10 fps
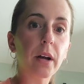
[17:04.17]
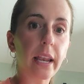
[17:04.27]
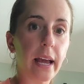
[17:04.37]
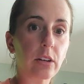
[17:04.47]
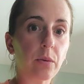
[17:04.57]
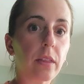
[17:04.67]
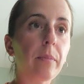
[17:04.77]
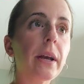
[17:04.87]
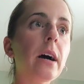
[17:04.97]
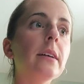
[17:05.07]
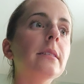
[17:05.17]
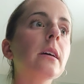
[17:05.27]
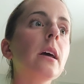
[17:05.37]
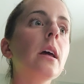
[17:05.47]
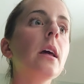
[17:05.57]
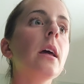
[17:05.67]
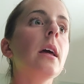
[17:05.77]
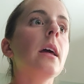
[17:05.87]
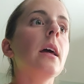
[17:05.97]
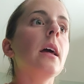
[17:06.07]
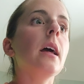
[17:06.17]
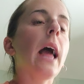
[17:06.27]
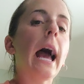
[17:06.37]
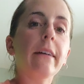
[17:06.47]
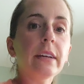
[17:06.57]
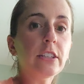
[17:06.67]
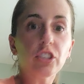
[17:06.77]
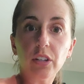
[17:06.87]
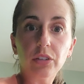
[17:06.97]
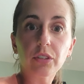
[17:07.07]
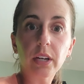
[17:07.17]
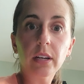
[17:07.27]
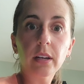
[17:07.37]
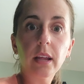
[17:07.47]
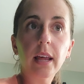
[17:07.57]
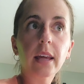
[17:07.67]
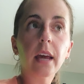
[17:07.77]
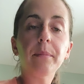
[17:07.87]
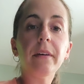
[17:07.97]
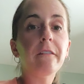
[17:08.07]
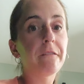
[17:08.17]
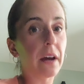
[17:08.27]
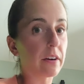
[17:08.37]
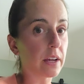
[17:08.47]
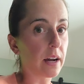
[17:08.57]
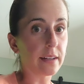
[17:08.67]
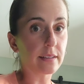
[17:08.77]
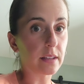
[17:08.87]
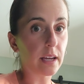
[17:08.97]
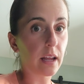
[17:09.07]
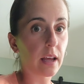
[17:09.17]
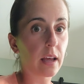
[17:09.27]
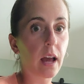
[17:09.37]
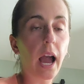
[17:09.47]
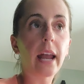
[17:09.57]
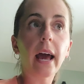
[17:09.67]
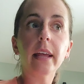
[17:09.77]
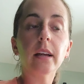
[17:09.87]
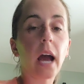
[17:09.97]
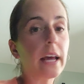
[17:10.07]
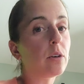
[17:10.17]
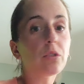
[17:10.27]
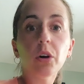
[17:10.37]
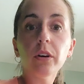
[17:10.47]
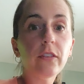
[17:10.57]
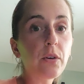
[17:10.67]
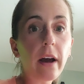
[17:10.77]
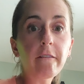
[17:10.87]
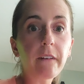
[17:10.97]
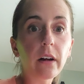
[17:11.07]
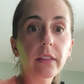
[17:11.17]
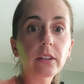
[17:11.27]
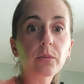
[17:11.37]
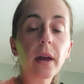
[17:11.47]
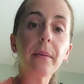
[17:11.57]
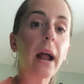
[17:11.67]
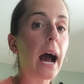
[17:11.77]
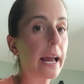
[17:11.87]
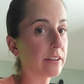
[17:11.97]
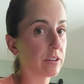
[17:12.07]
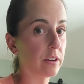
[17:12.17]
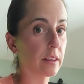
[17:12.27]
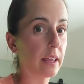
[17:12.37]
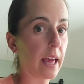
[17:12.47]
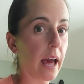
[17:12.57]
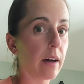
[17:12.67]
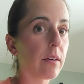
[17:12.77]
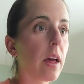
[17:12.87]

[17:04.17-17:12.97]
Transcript: connect with, because having children can be very isolating. And I don't know if you have felt this way, but I certainly have.